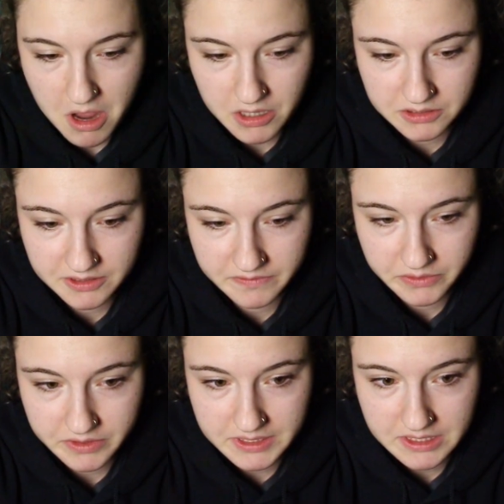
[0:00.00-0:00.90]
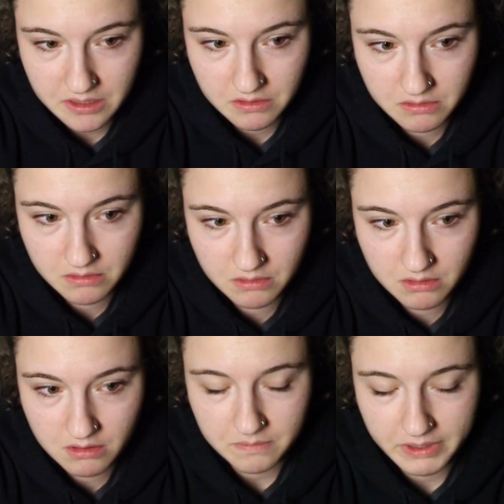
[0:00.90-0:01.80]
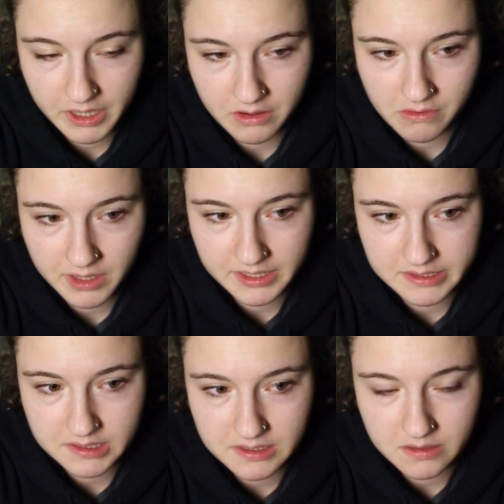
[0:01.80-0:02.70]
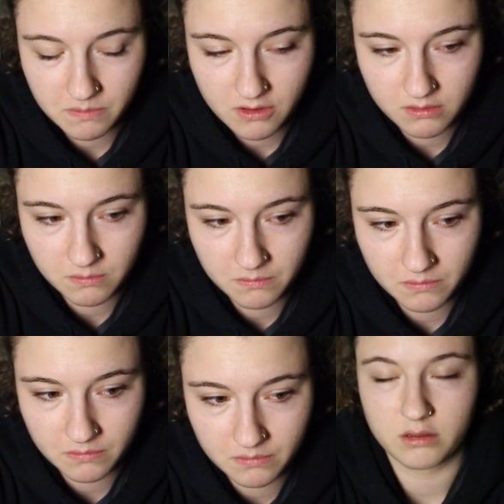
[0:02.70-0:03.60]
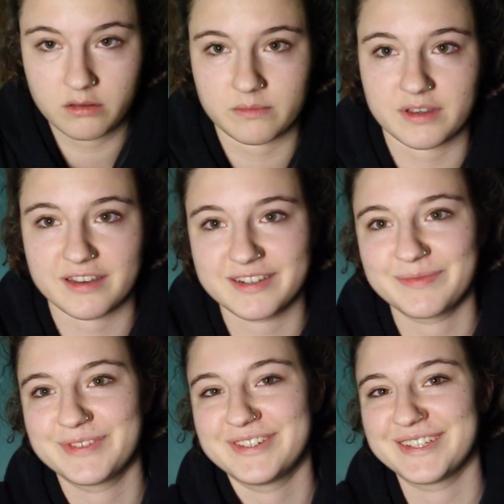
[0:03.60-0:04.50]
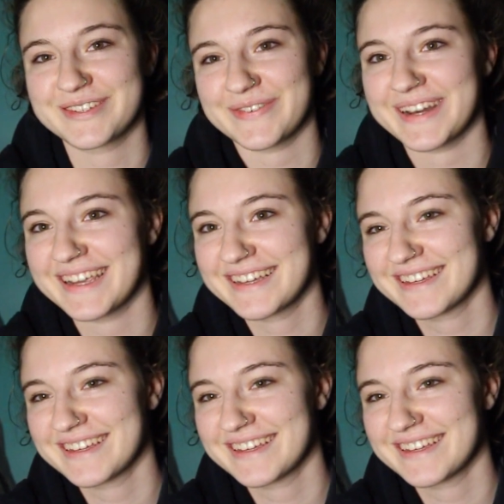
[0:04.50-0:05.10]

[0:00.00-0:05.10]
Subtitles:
I don't even know what to say, but I know I need to say something. I'm literally sweating.